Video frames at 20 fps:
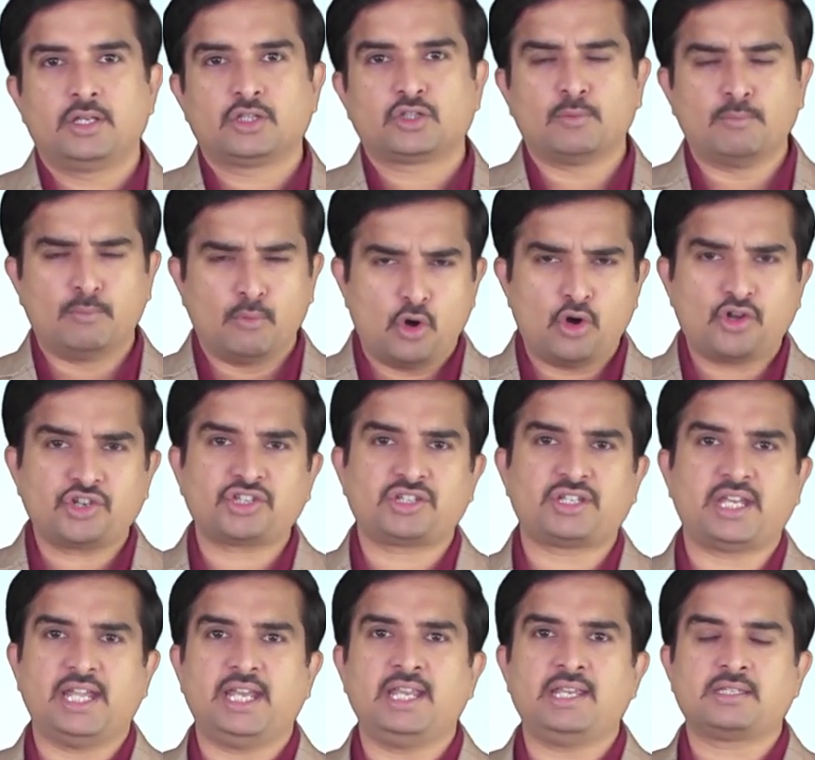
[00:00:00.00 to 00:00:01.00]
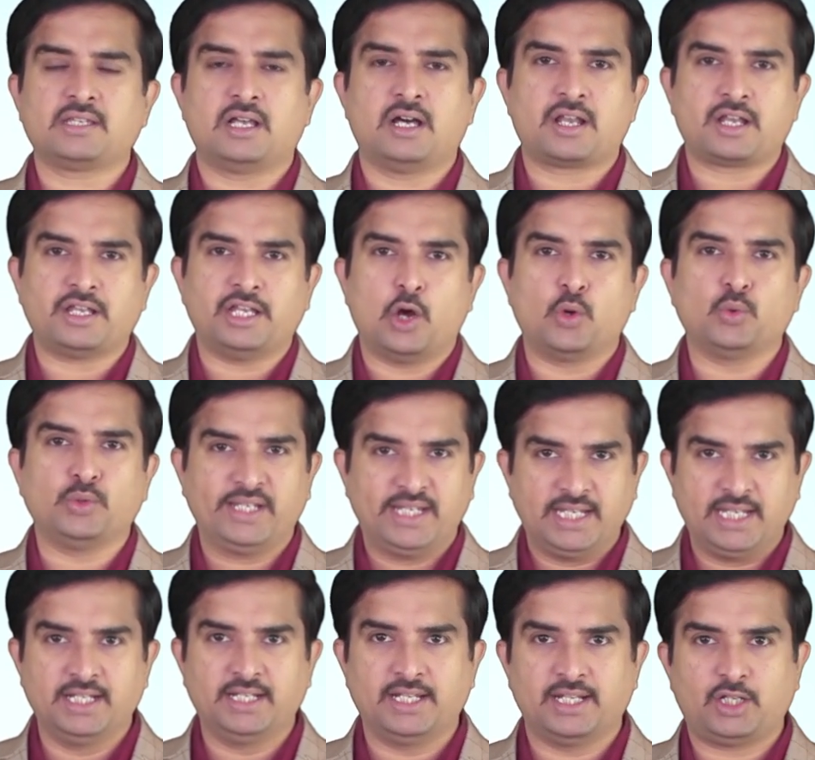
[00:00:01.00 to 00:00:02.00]
So more studies are now
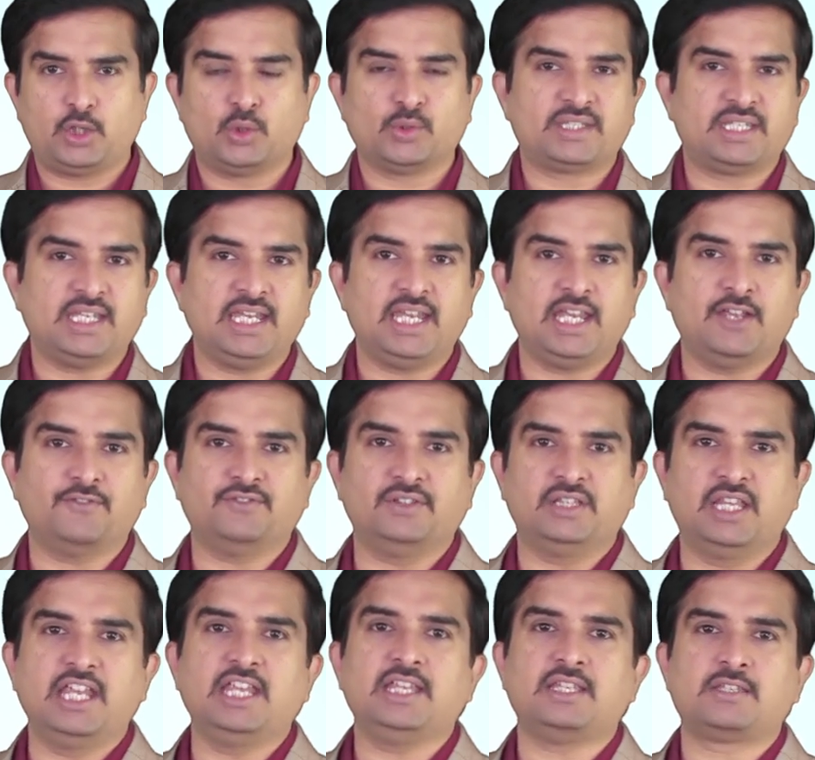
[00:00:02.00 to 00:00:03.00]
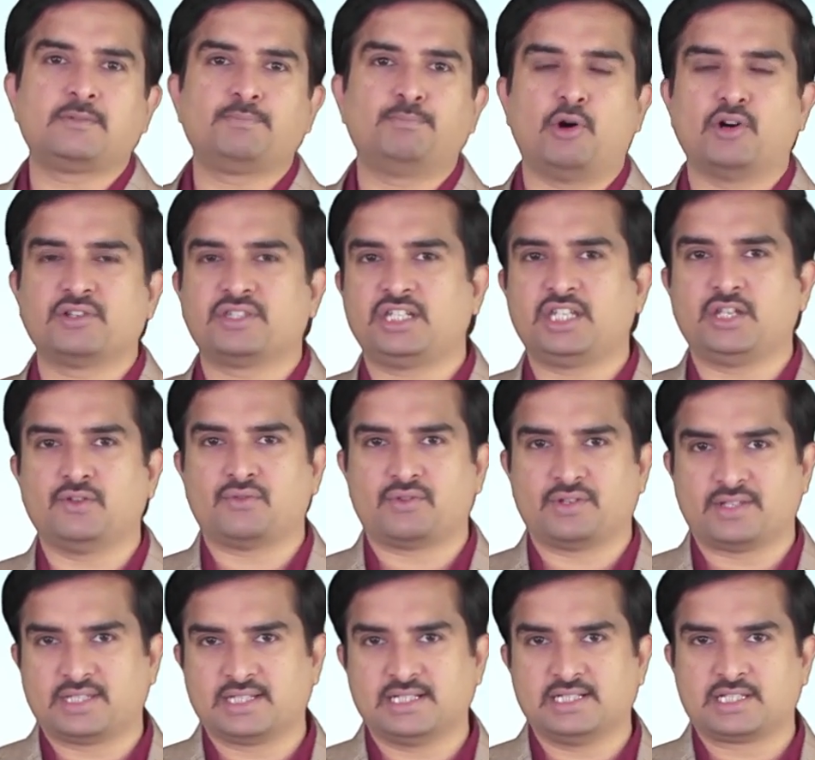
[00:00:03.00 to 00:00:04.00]
needed to see if these positive
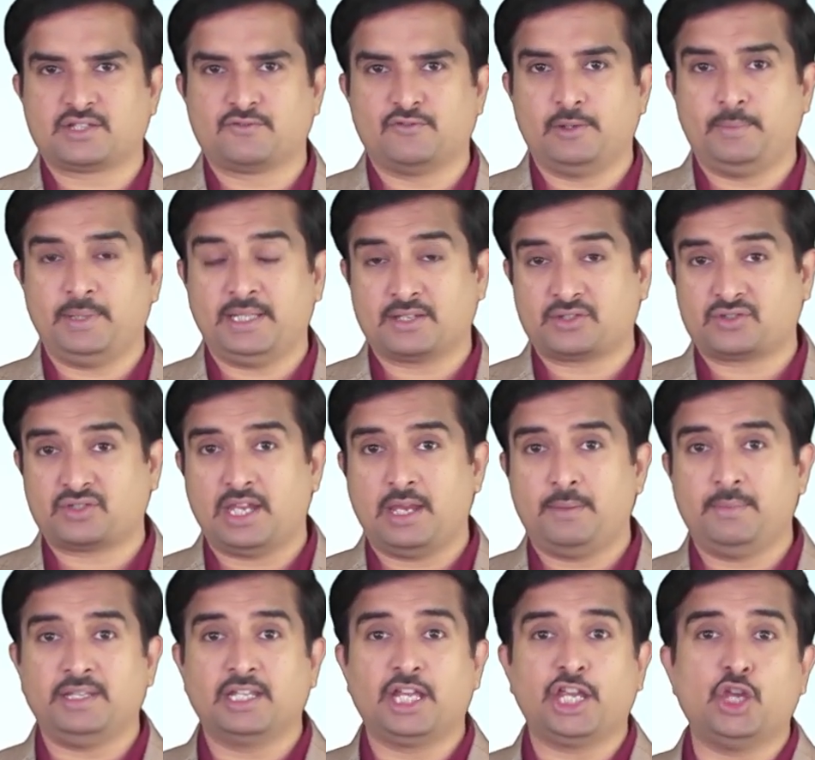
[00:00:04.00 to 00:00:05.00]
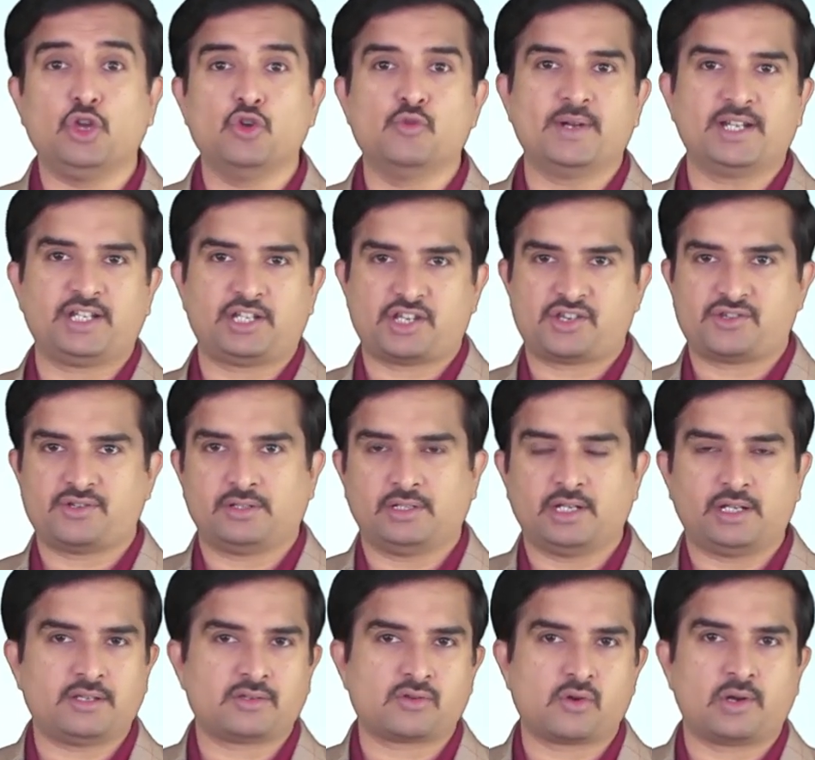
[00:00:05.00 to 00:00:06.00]
results will be the same in the human testing,
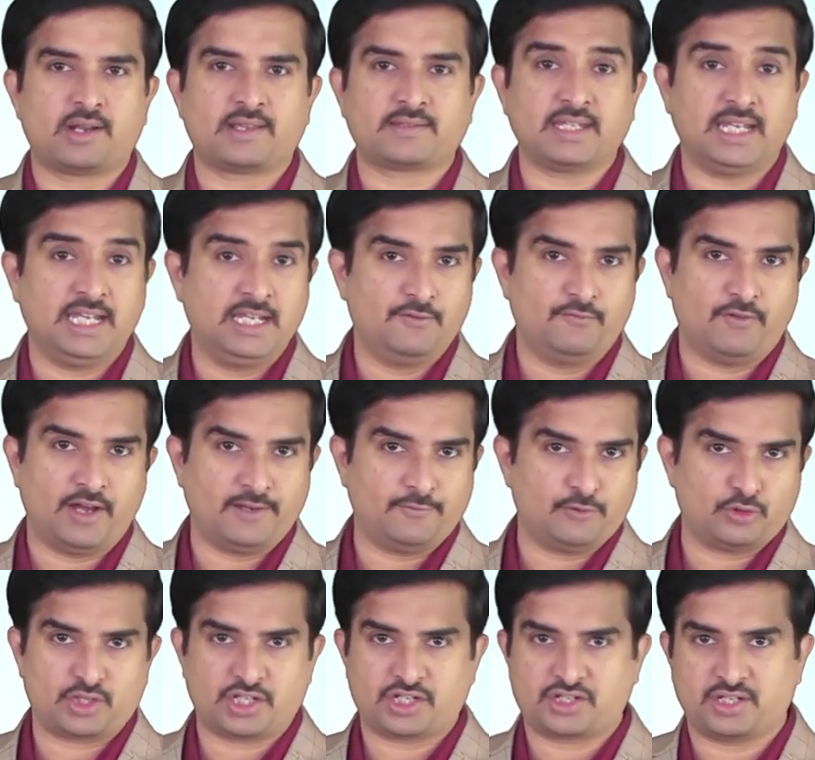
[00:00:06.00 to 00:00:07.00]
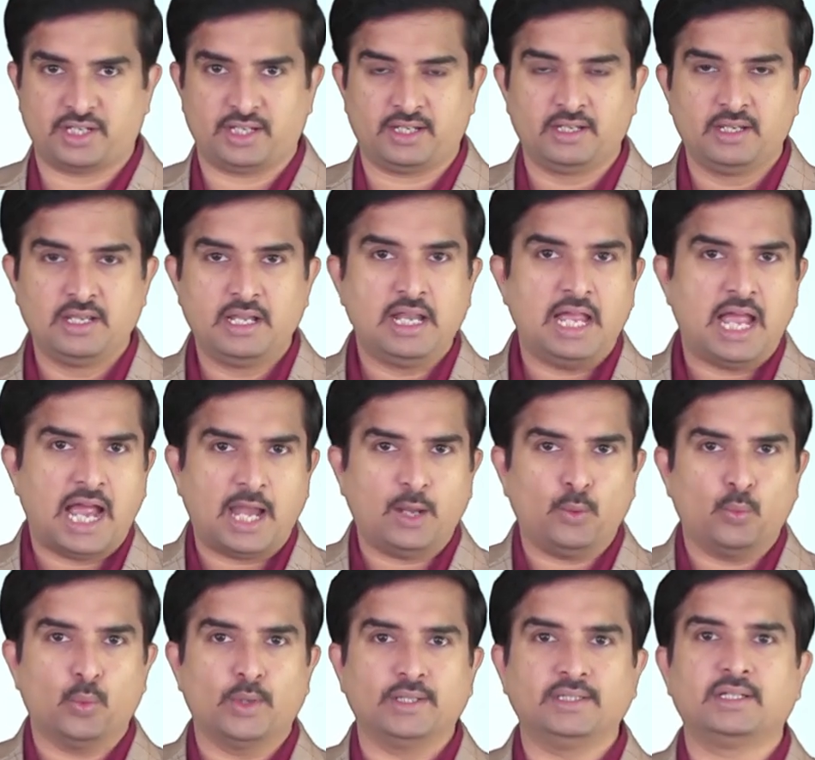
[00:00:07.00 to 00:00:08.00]
that is called as in vivo testing,
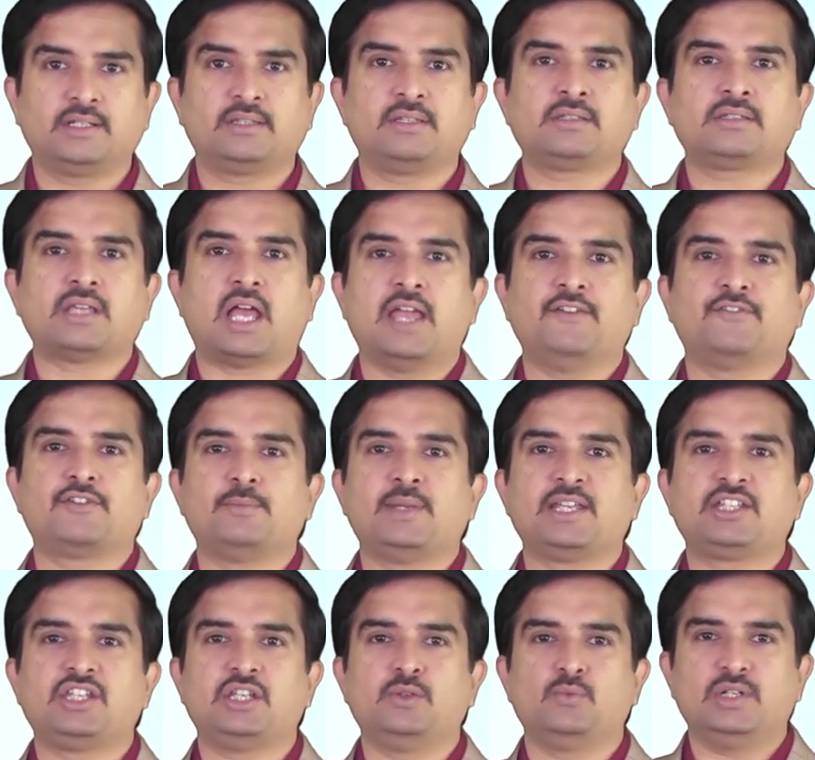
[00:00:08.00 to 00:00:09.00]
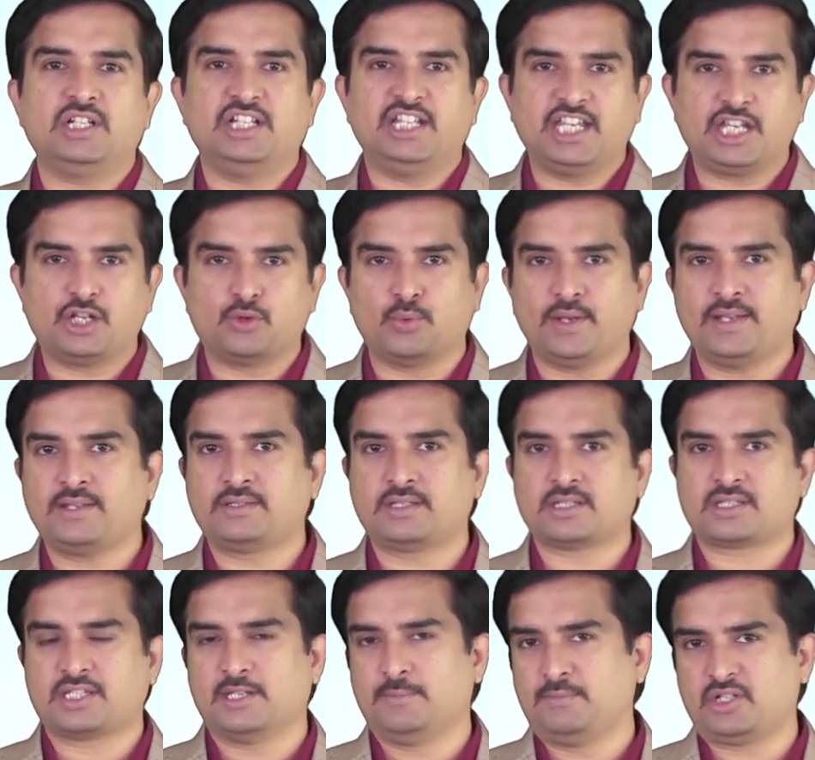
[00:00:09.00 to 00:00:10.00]
and whether this ivermectin will decrease
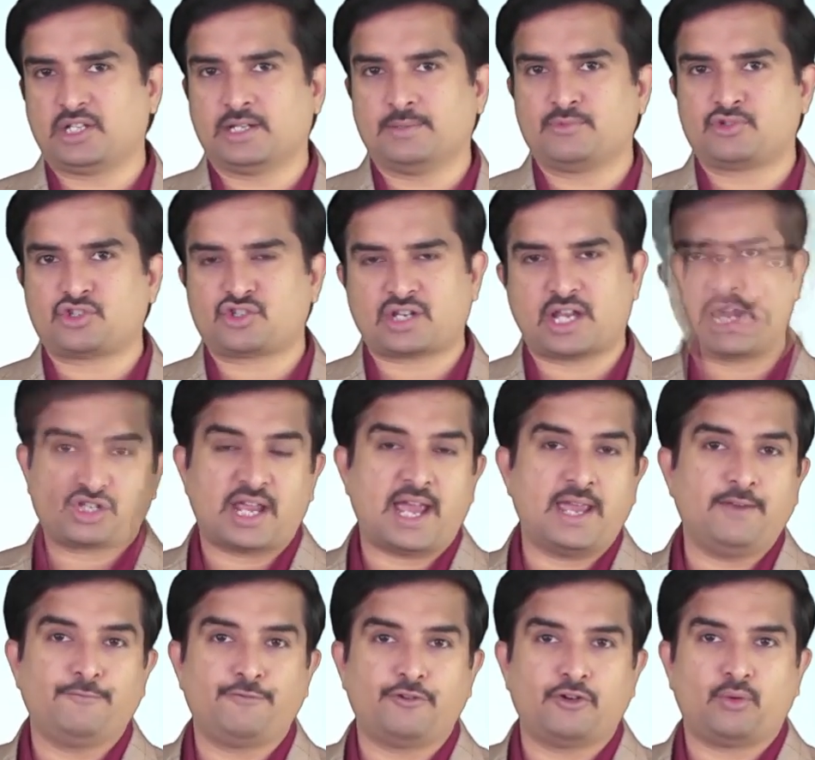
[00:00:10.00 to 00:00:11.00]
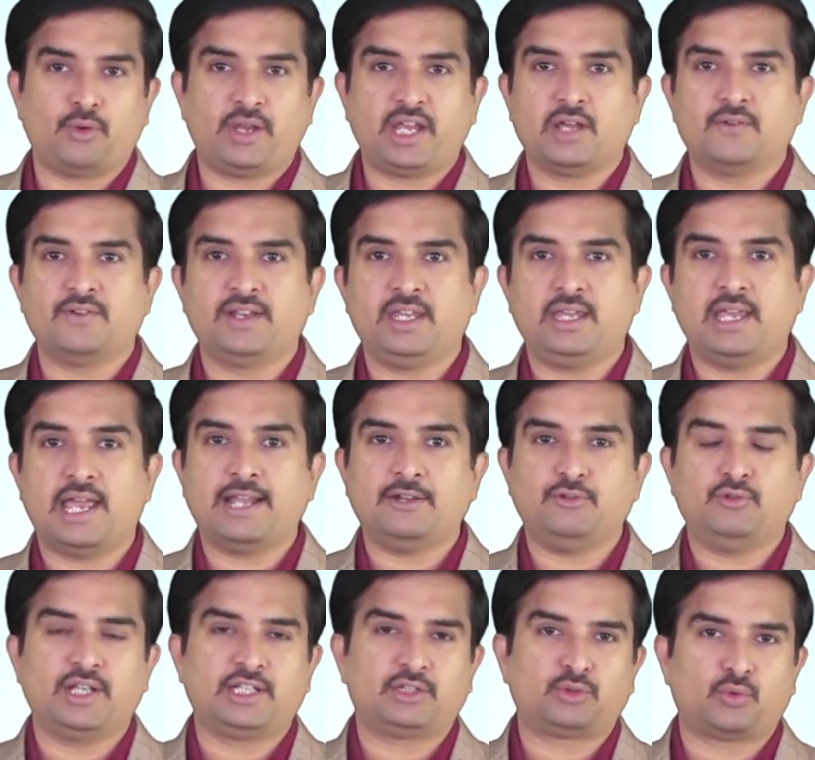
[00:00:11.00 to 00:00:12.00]
the symptoms, time for recovery
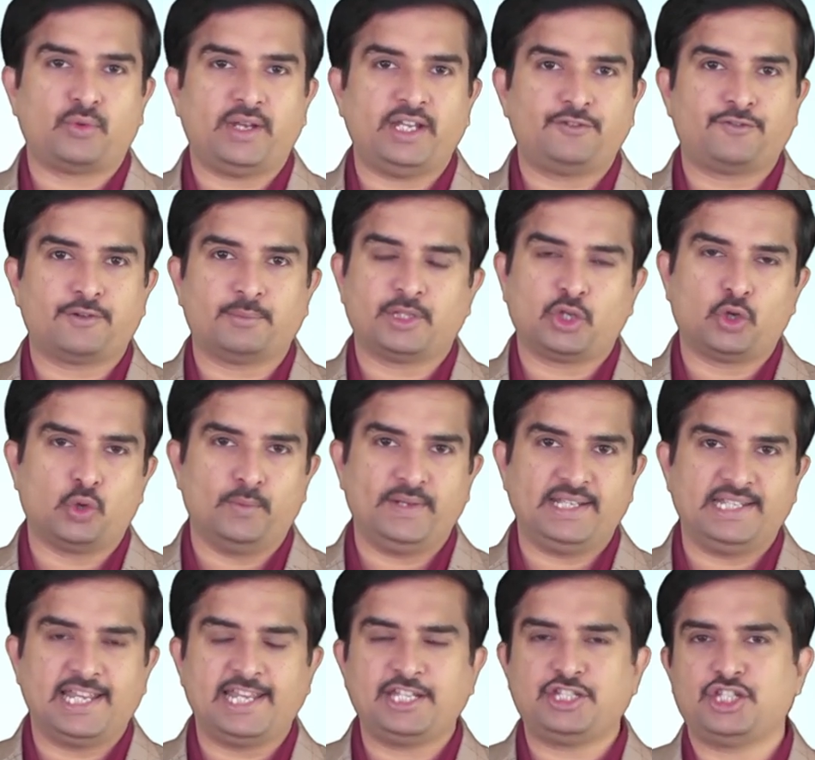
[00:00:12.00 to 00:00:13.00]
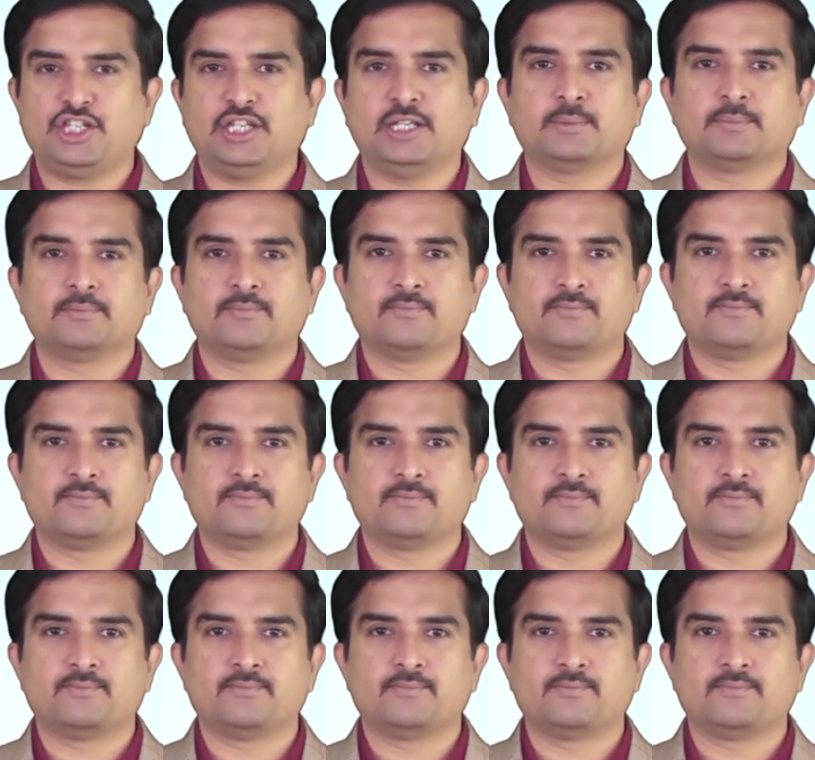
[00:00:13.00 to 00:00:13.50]
and death rate from the COVID nineteen.